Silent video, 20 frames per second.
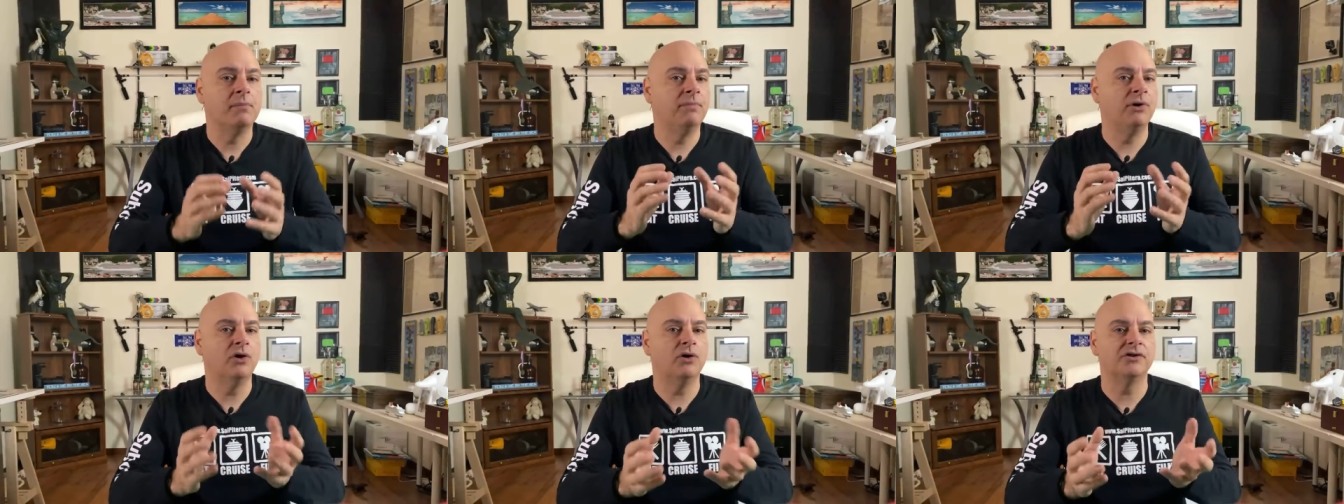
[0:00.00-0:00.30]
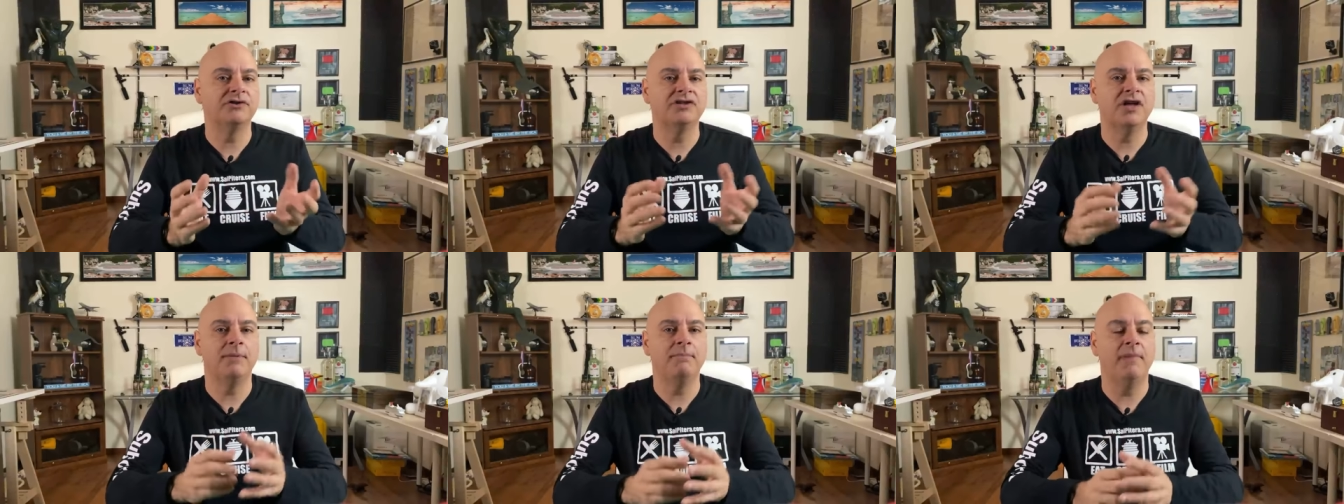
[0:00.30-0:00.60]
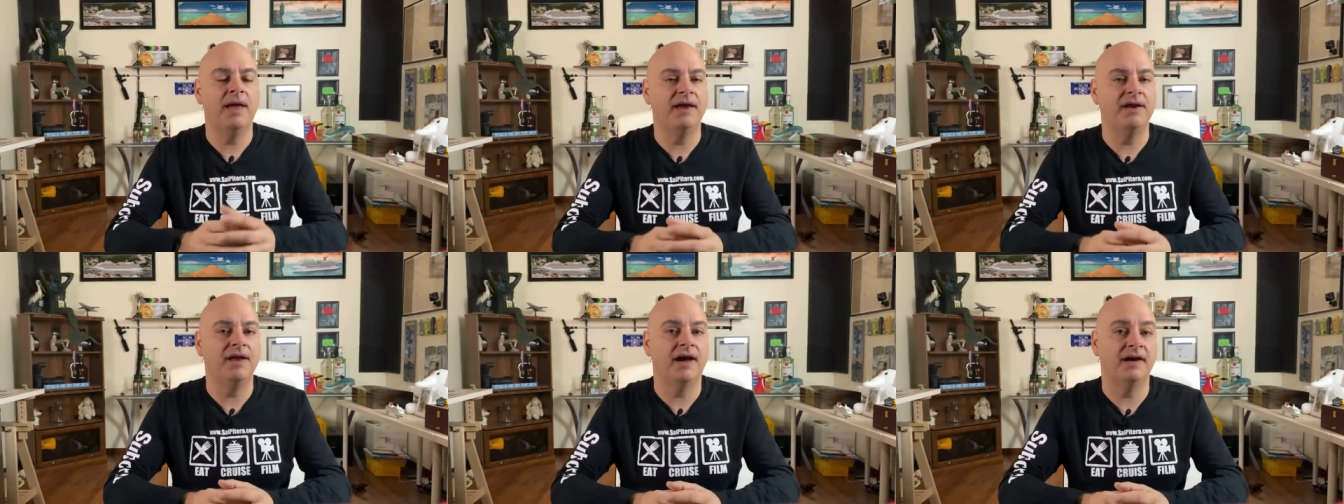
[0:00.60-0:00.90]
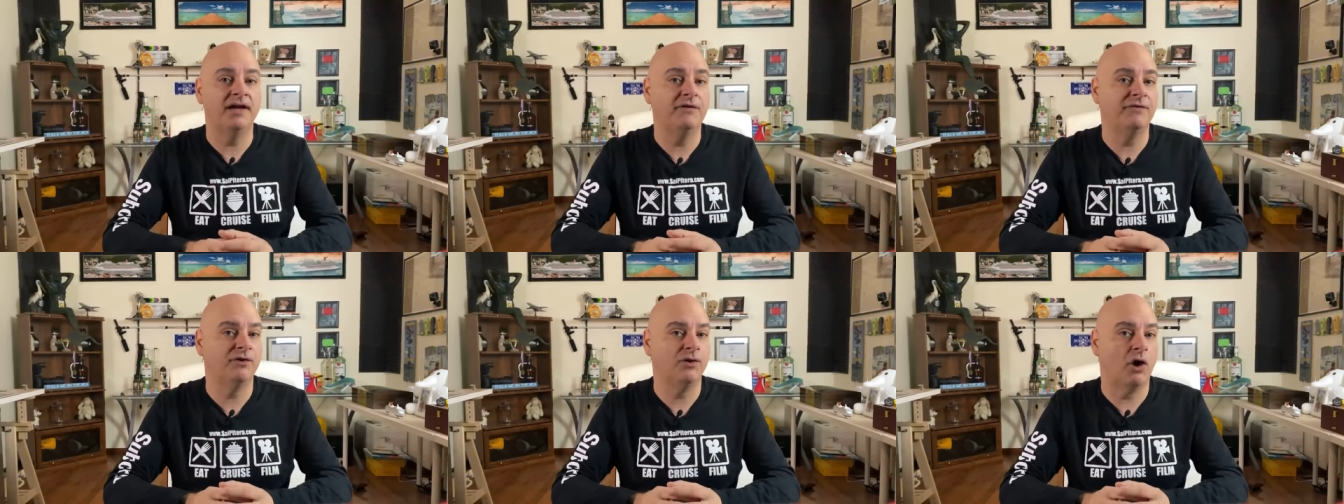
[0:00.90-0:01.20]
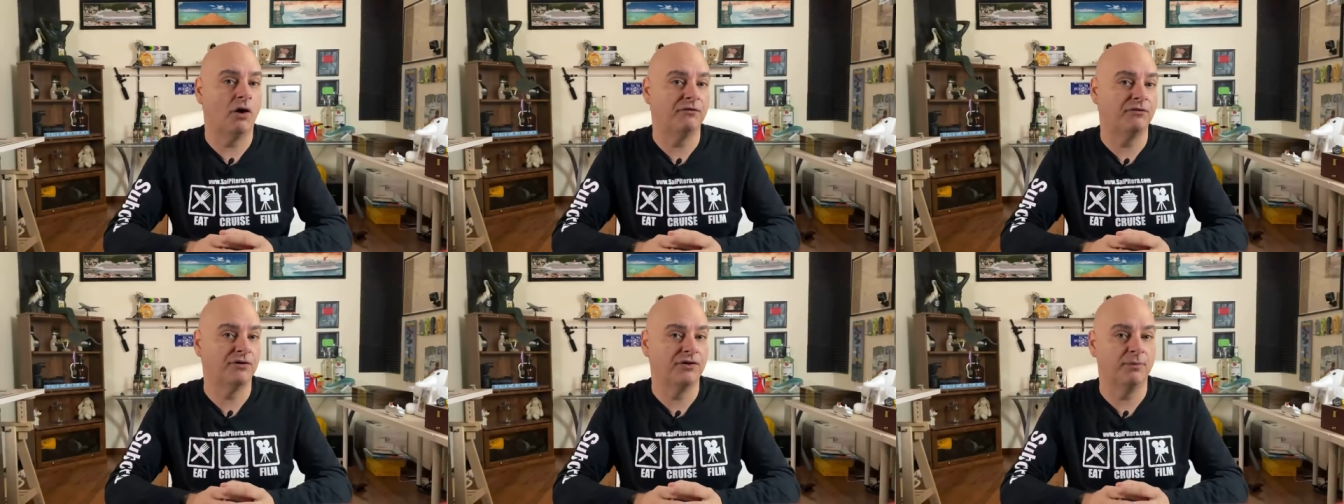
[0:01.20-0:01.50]
because they may not even
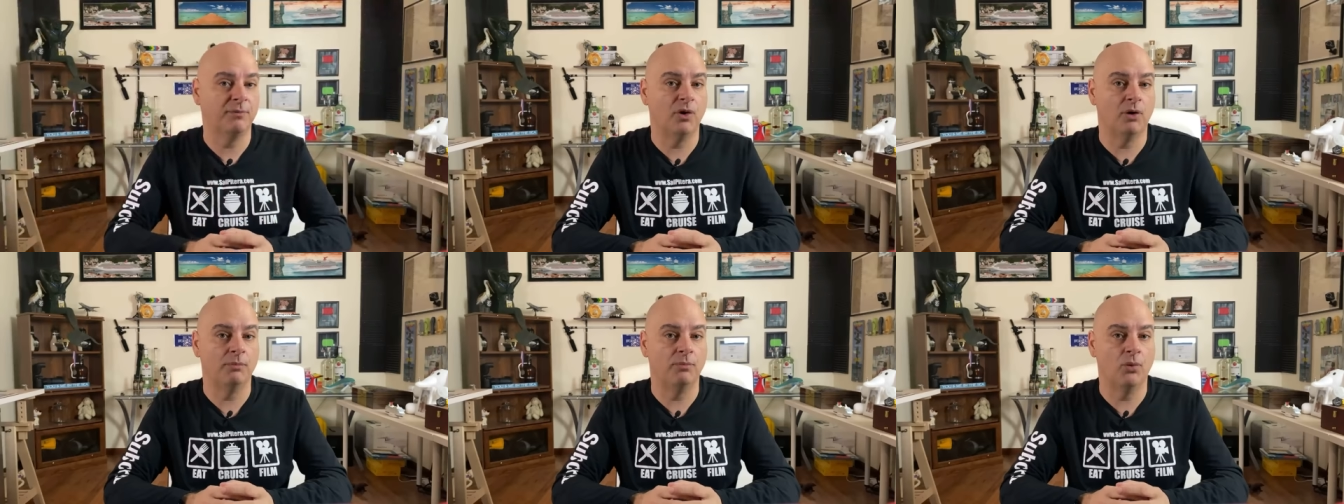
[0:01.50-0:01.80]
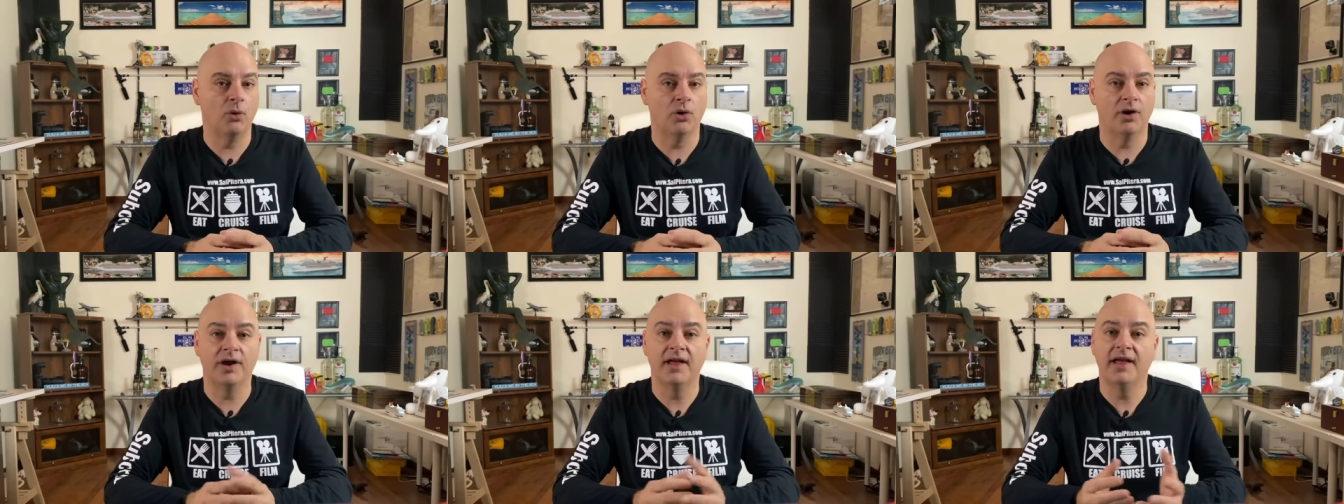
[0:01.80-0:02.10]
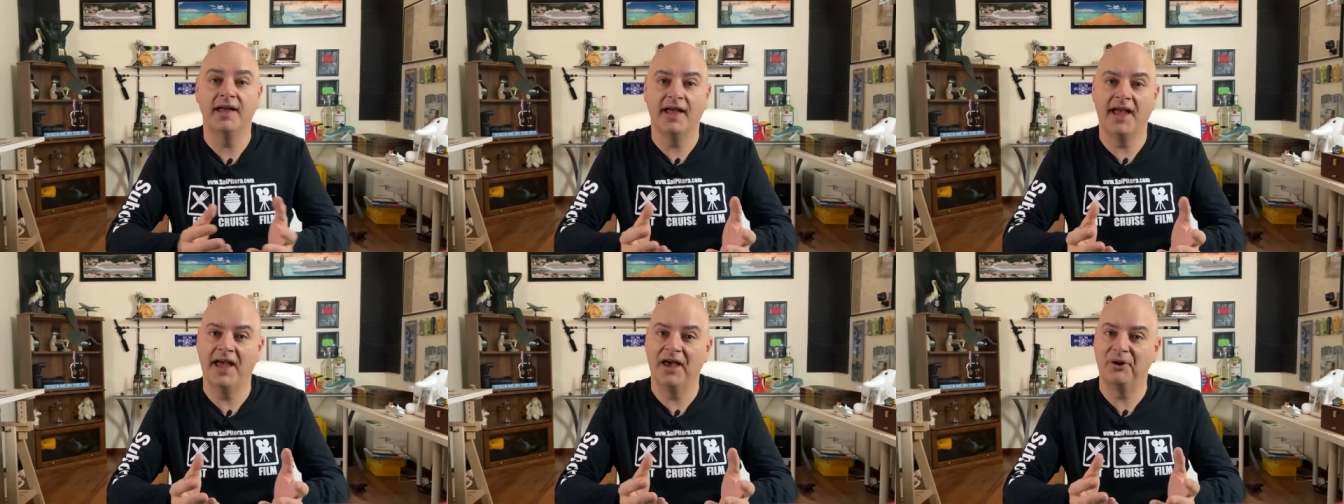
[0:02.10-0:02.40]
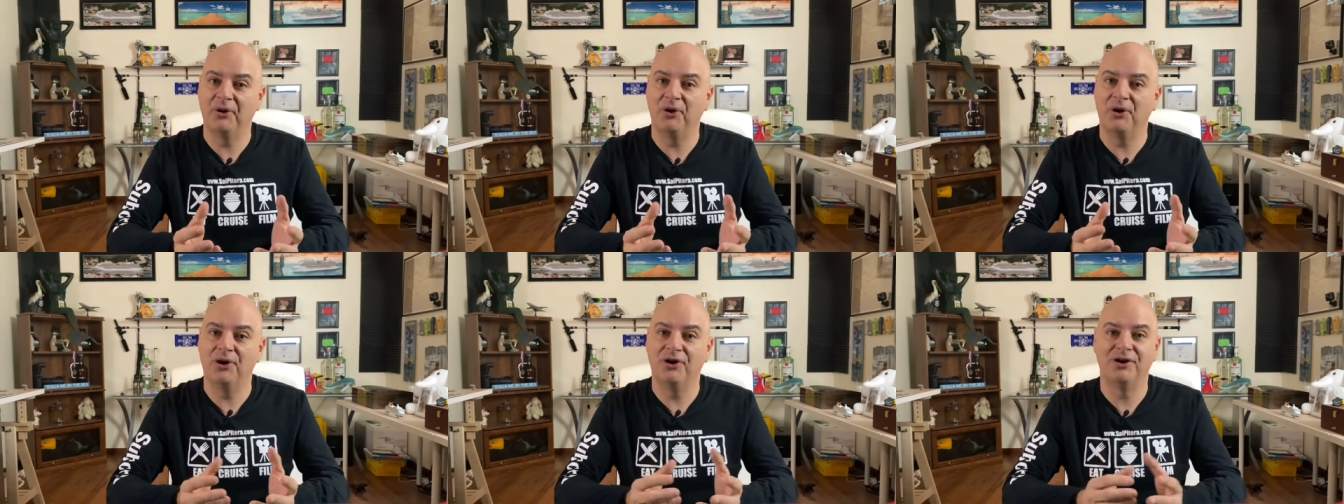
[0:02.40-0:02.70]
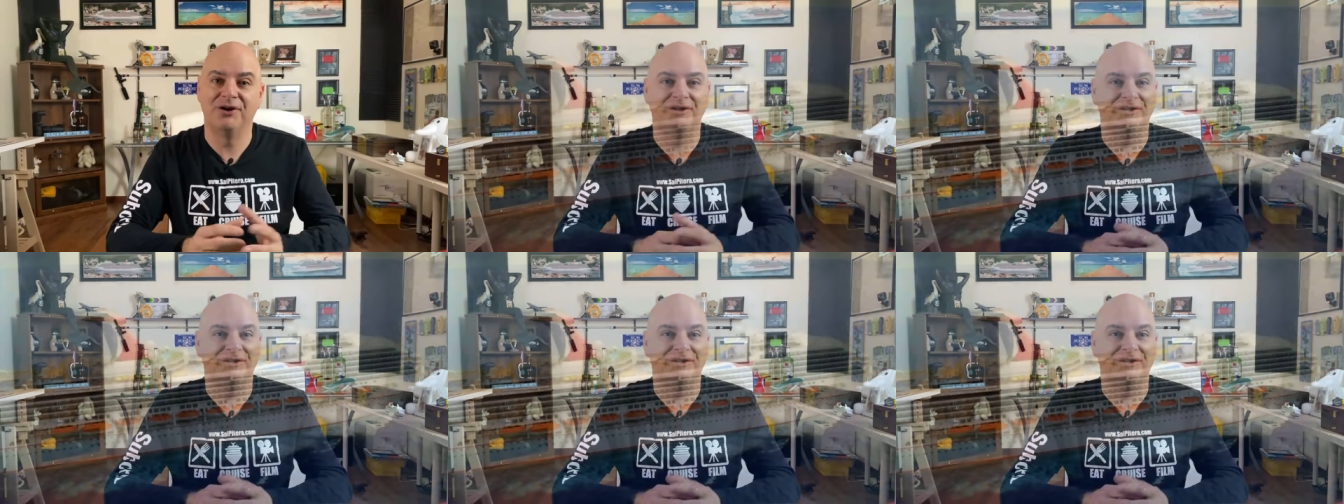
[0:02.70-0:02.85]
offer them on board at all.